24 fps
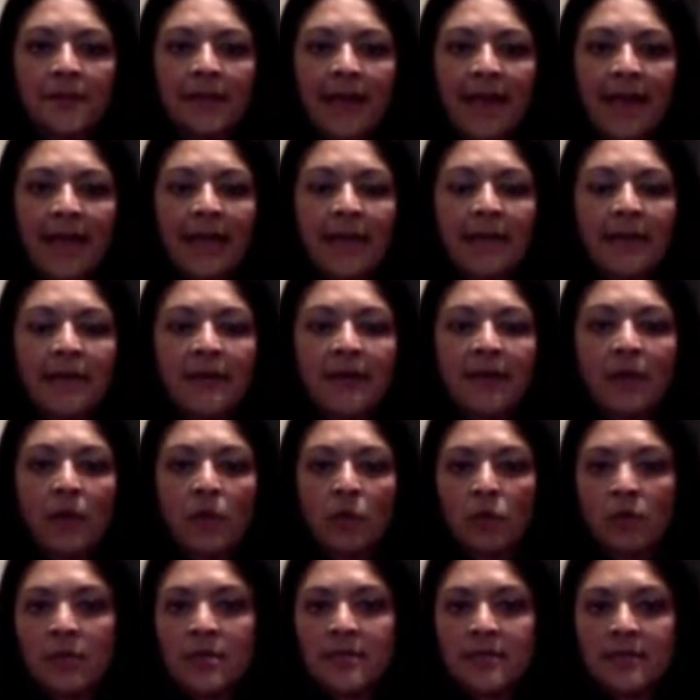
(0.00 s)
that
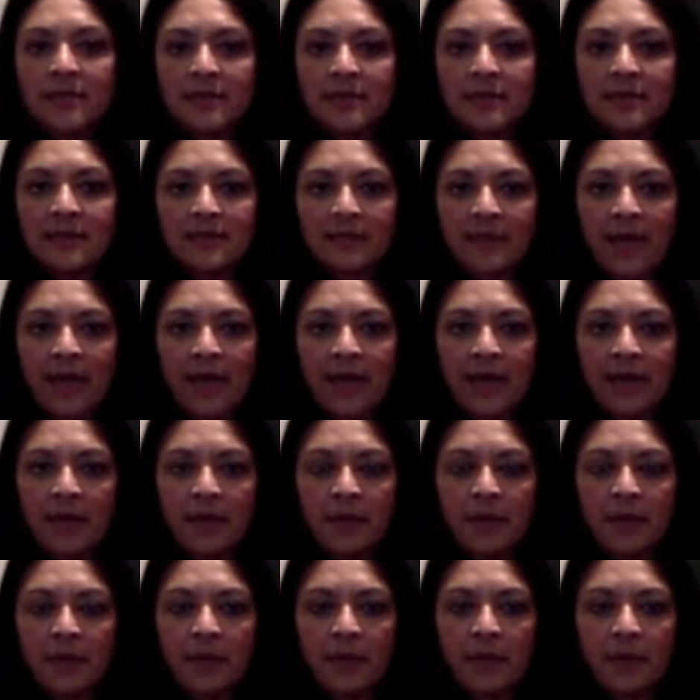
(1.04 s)
risk is divided
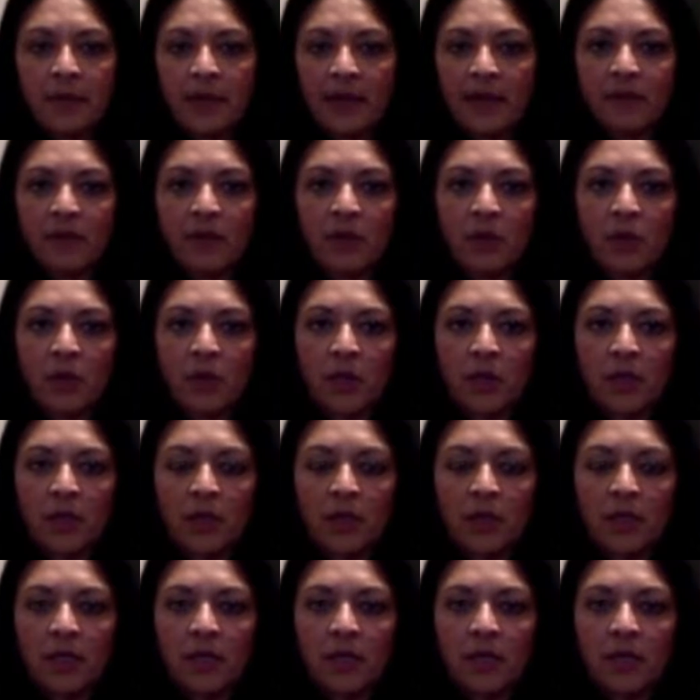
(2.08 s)
among everyone.
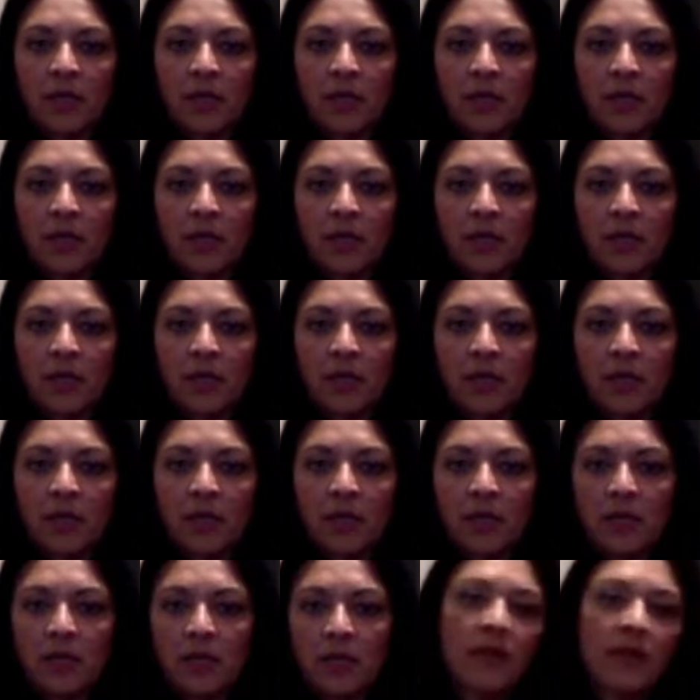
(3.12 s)
Whether you're
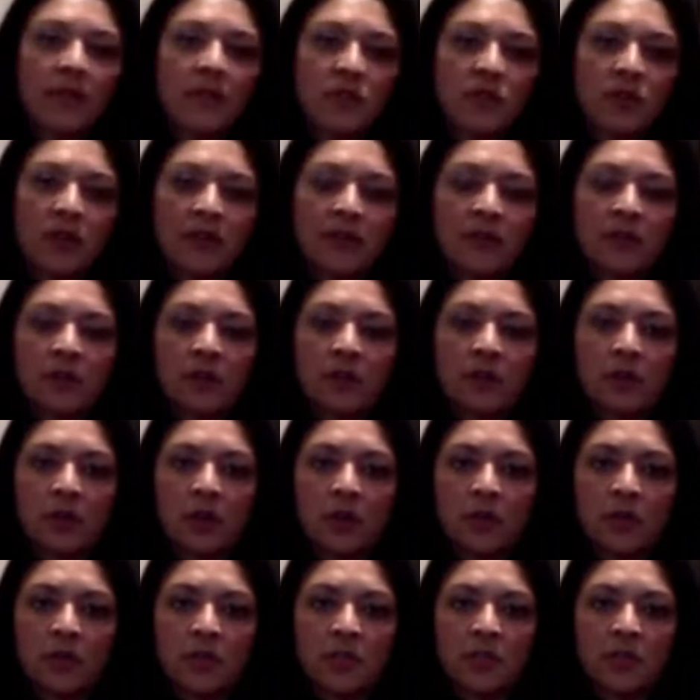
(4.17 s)
a high risk driver or a
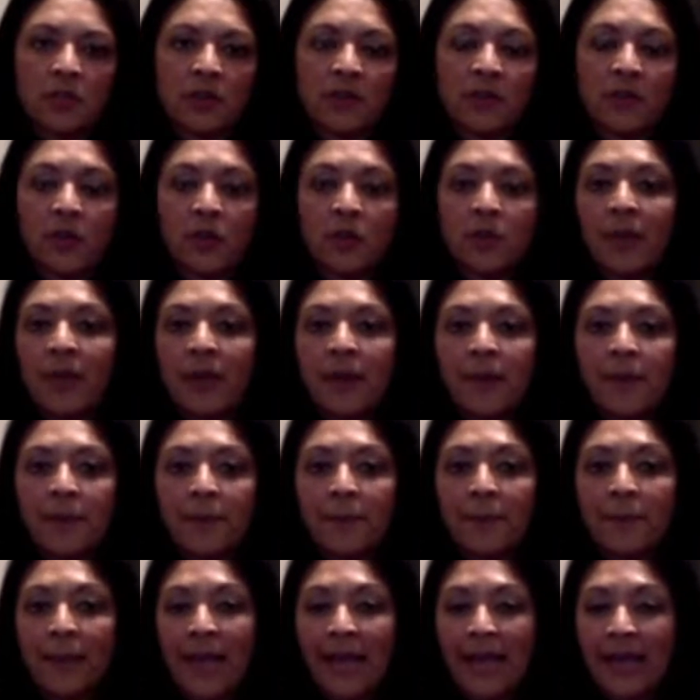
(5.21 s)
low risk driver, you may
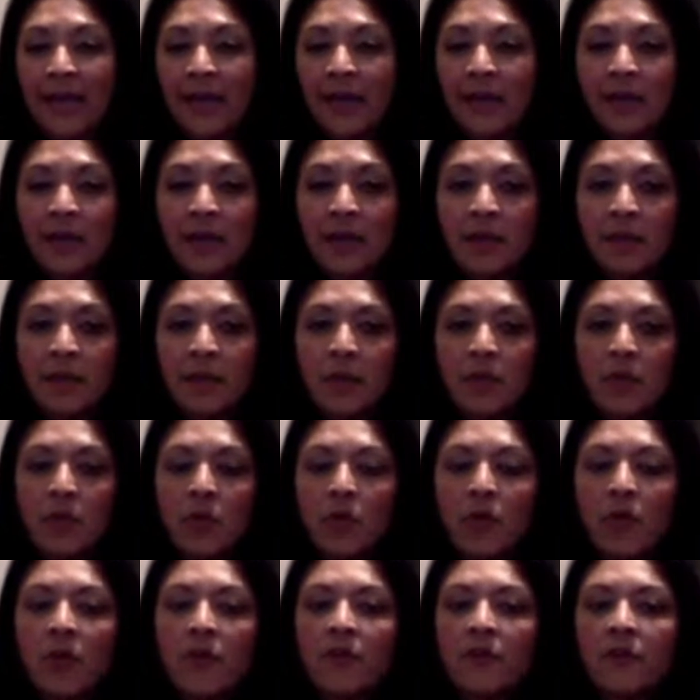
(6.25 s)
pay a little bit
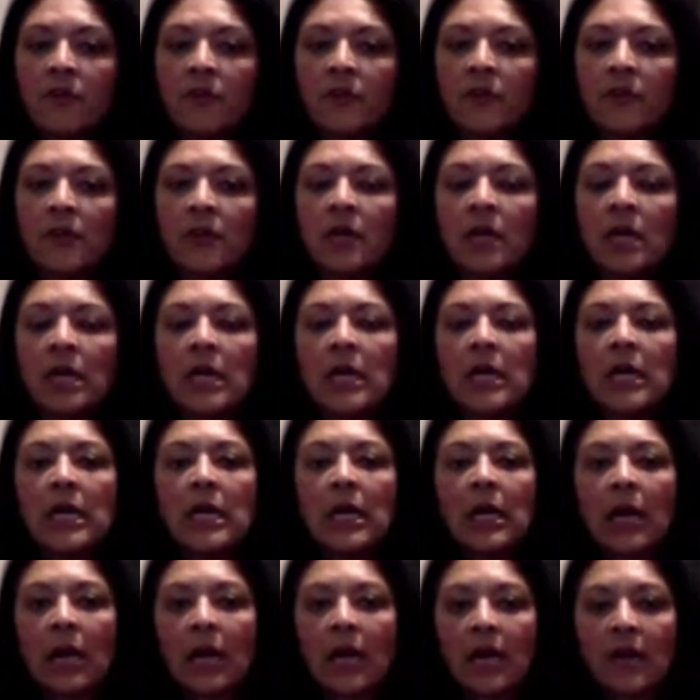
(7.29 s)
more if you're
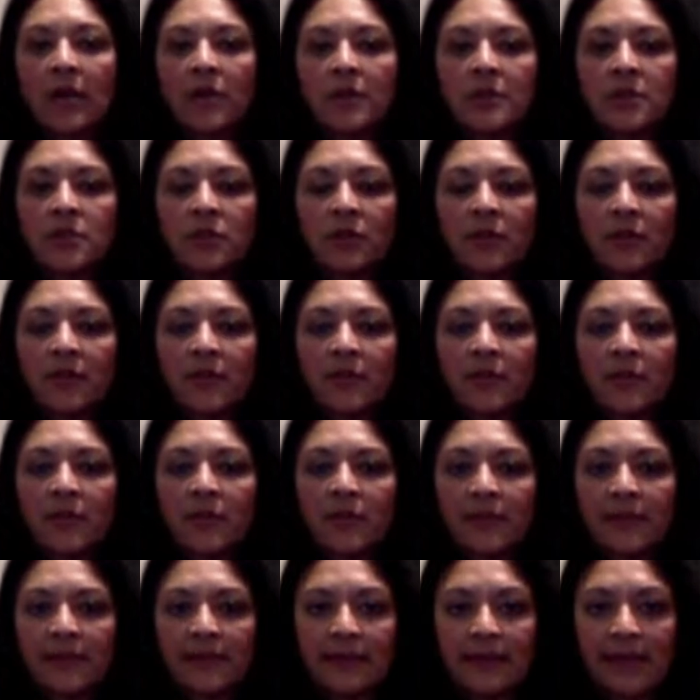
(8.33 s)
a high risk driver, but
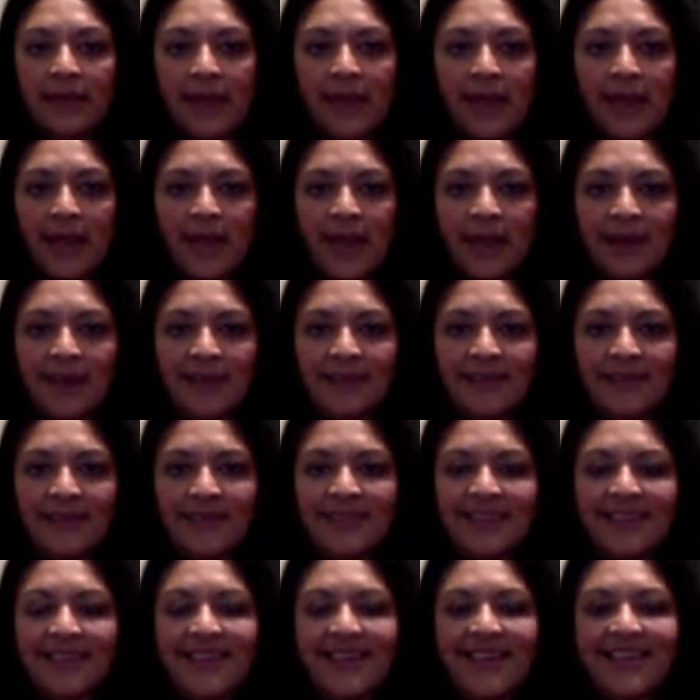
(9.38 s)
in the
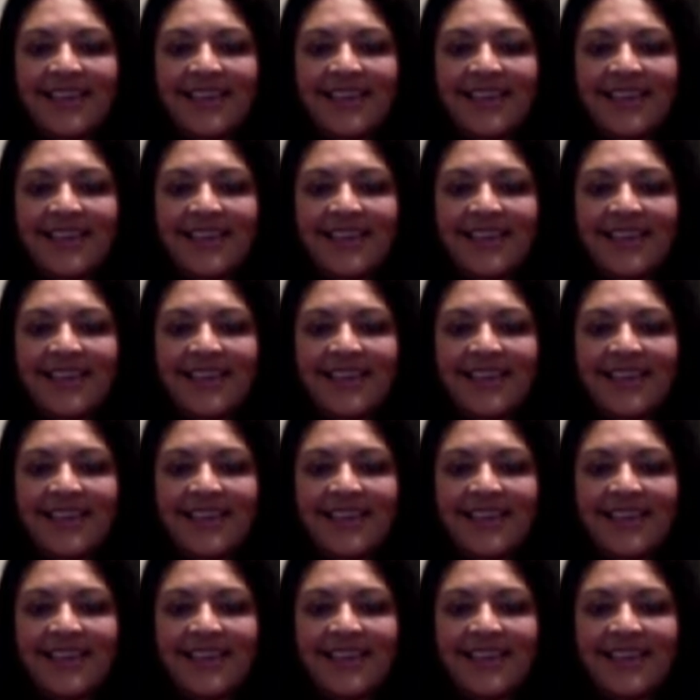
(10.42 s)
end,